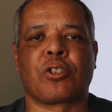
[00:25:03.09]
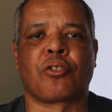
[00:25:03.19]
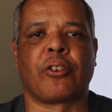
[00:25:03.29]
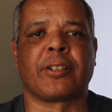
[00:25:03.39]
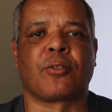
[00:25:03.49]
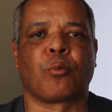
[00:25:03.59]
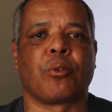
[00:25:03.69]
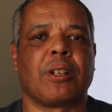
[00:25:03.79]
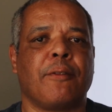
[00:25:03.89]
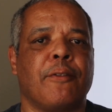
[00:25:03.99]

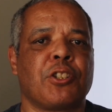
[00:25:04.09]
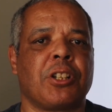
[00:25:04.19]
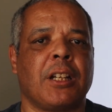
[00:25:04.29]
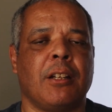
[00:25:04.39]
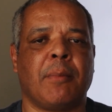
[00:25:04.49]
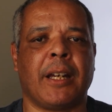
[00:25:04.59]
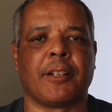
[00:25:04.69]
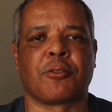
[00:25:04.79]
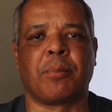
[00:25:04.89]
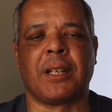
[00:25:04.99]
trustworthy phishing
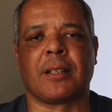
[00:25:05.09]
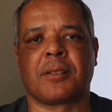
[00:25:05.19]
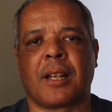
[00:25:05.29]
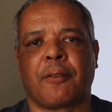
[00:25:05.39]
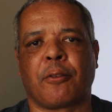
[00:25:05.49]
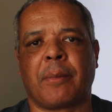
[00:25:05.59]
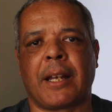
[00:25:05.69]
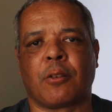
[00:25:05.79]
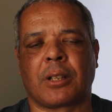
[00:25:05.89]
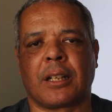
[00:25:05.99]
emails being sent from
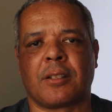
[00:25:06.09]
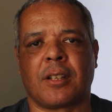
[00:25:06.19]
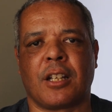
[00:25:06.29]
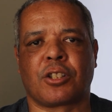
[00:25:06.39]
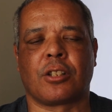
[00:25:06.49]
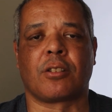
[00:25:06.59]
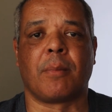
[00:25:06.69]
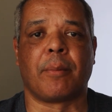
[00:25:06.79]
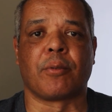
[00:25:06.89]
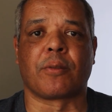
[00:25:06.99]
that organization to
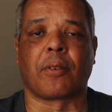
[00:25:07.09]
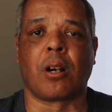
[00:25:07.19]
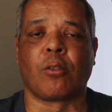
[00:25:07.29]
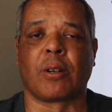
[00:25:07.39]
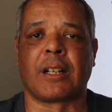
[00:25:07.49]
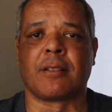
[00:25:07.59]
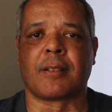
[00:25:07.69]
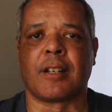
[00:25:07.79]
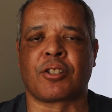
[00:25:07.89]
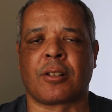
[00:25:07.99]
members of our
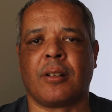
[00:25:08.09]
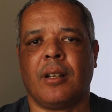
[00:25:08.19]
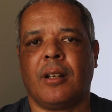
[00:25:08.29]
organization,